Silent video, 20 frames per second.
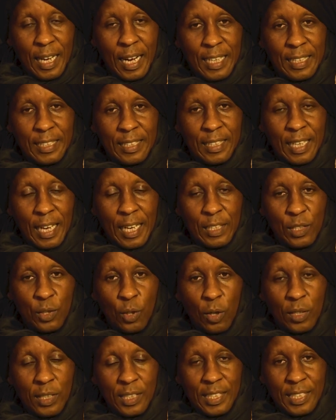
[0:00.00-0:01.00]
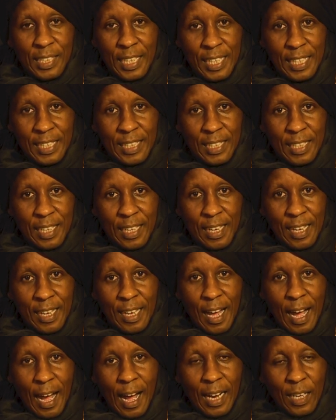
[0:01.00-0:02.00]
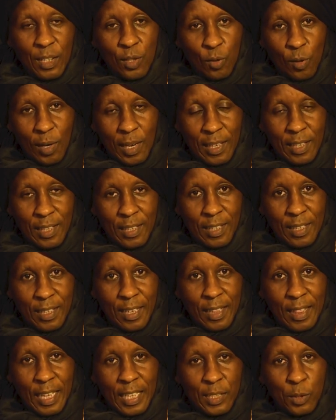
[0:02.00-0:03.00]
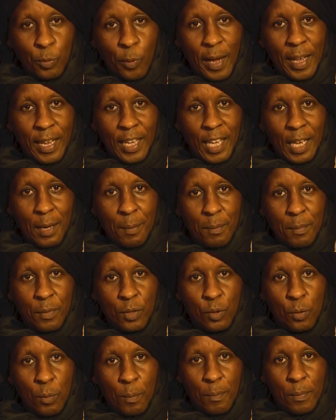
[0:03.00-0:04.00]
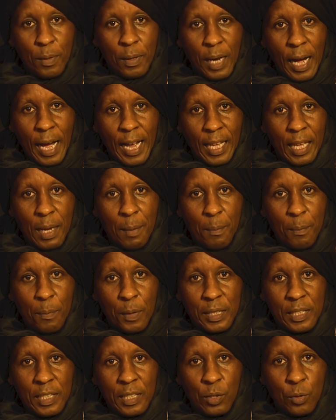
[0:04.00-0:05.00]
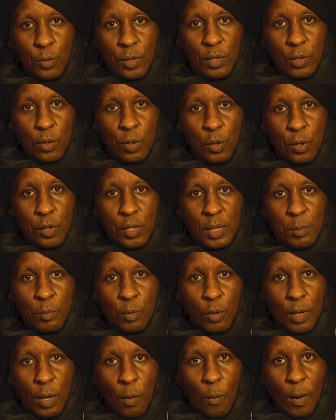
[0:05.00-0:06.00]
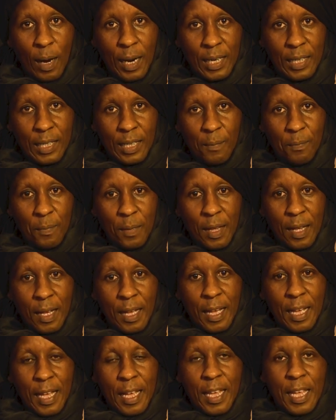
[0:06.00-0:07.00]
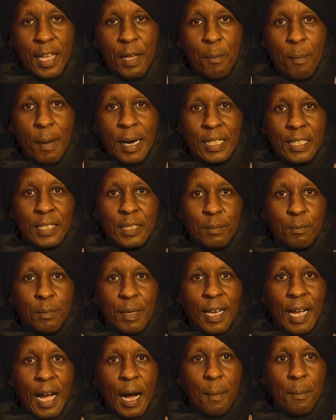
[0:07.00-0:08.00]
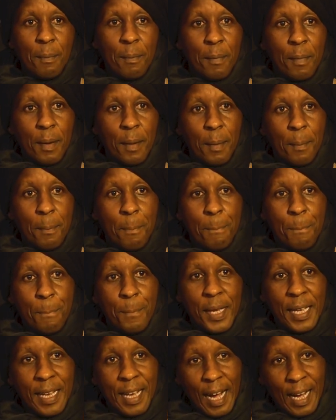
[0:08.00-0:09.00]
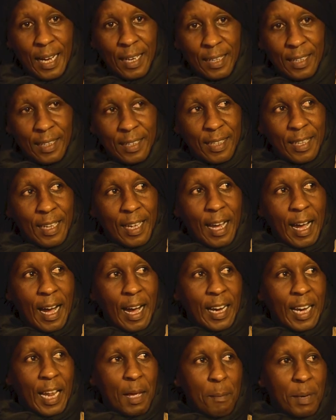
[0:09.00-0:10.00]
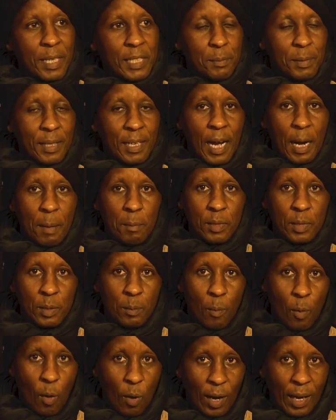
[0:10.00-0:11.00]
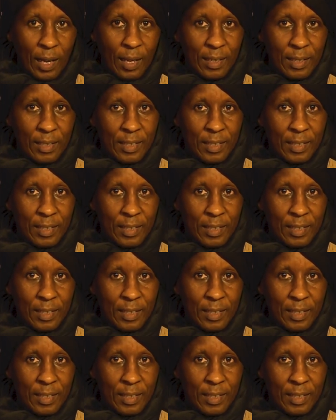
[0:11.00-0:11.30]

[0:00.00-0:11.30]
And John said, actually, that's why I came preaching, to introduce him to the world. He must become bigger and I must become smaller.